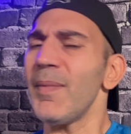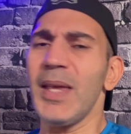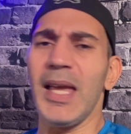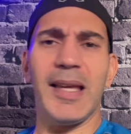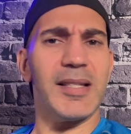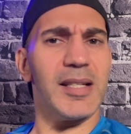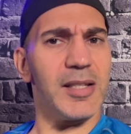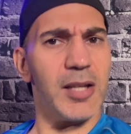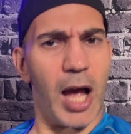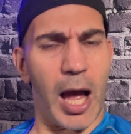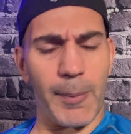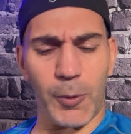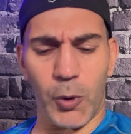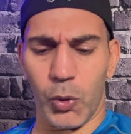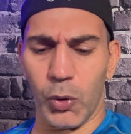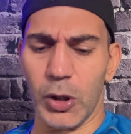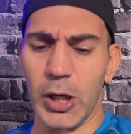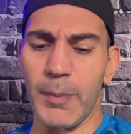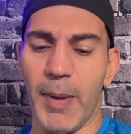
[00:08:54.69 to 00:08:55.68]
He's a top
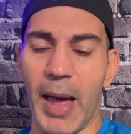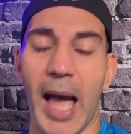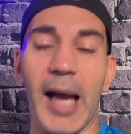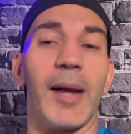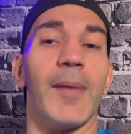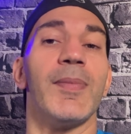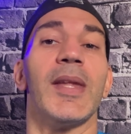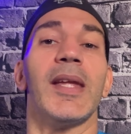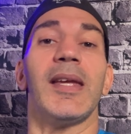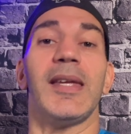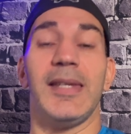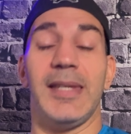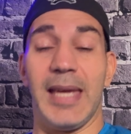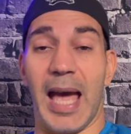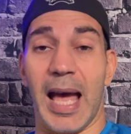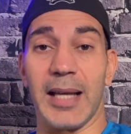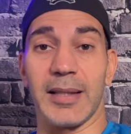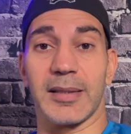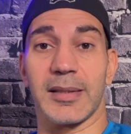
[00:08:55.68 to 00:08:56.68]
quarterback.
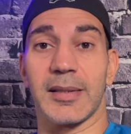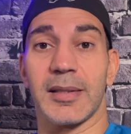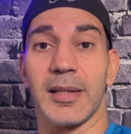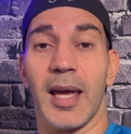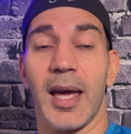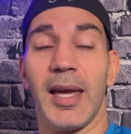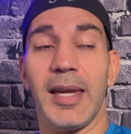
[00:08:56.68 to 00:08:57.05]
Yes,